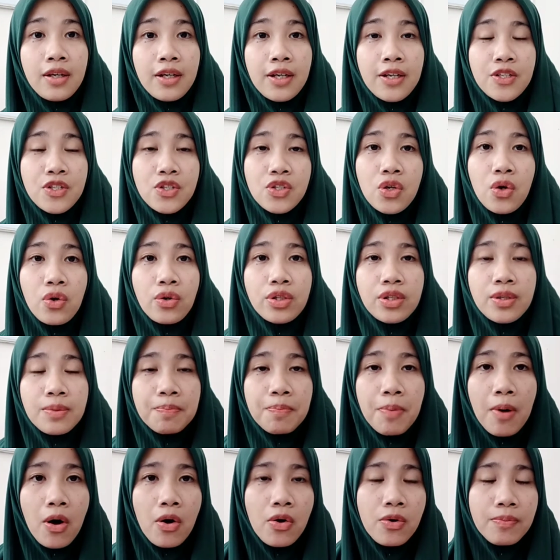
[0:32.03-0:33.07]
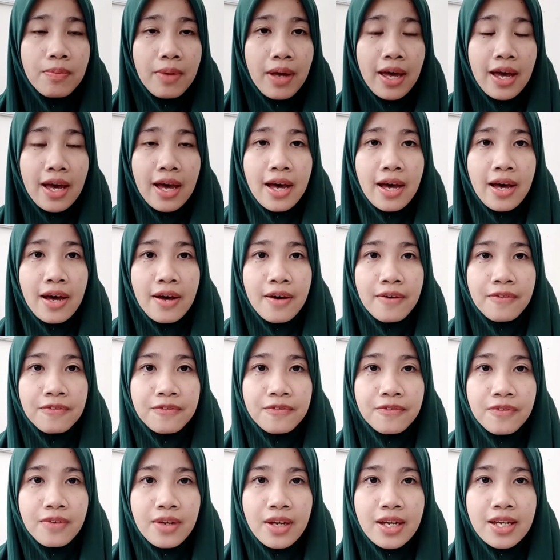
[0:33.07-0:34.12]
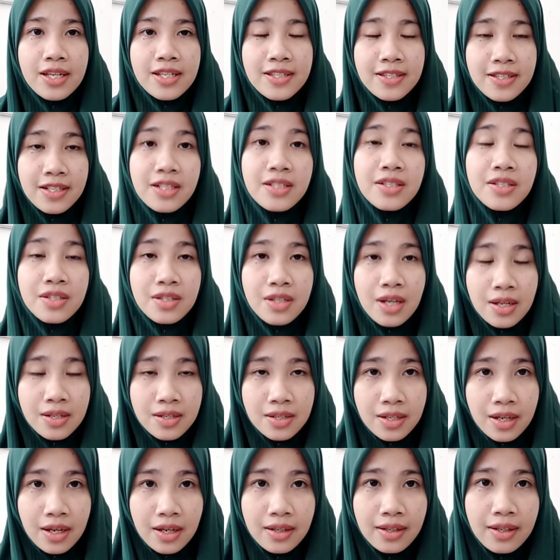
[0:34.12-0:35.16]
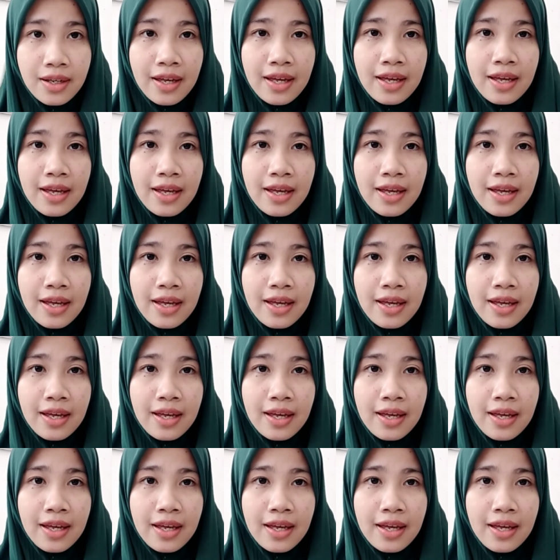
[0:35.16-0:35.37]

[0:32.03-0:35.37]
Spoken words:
So the poem have 5 stanza